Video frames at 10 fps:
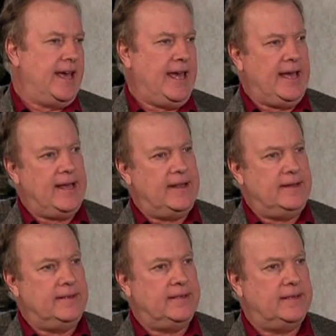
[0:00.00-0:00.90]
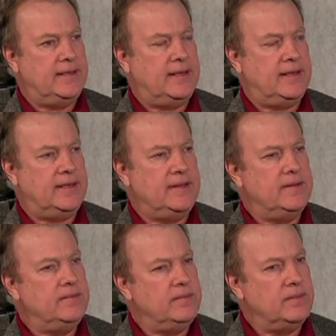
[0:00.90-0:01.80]
And
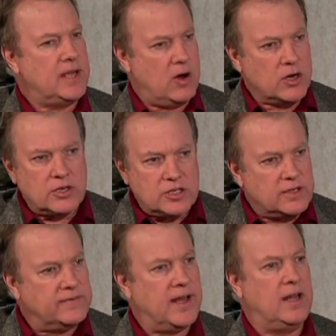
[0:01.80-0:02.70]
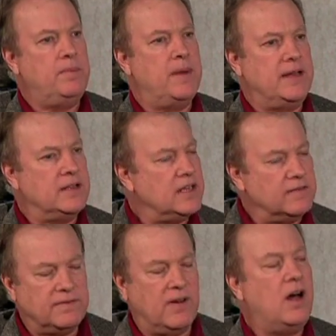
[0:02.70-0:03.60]
characters develop and
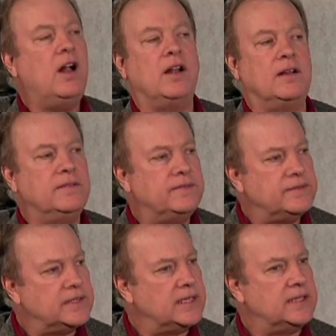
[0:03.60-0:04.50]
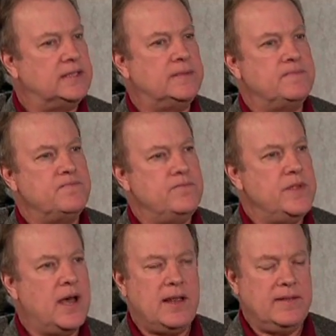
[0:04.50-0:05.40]
evolve.
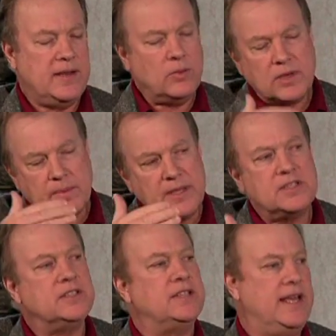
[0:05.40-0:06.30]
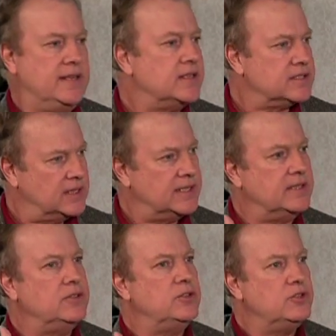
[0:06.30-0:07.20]
They don't come instantaneously.
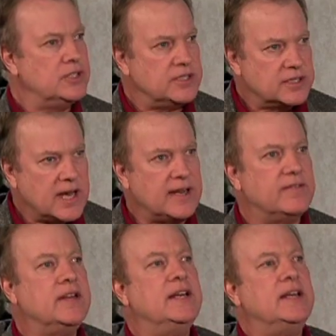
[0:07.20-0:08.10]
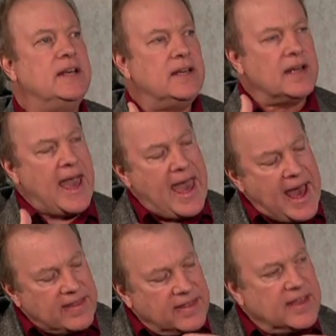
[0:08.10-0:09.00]
You usually just kind of
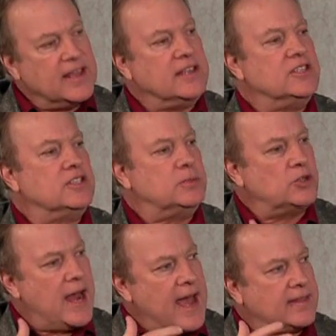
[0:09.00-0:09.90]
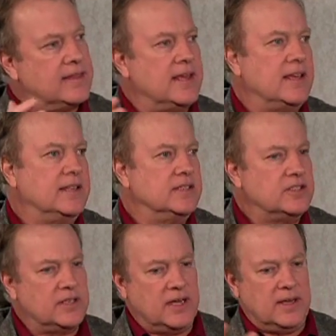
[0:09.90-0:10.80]
add things, subtract things,